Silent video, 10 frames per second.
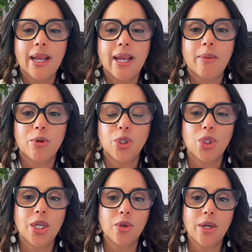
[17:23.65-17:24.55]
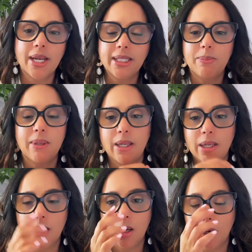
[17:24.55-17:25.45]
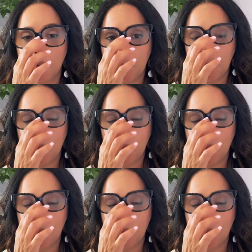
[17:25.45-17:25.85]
I appreciate you guys being here.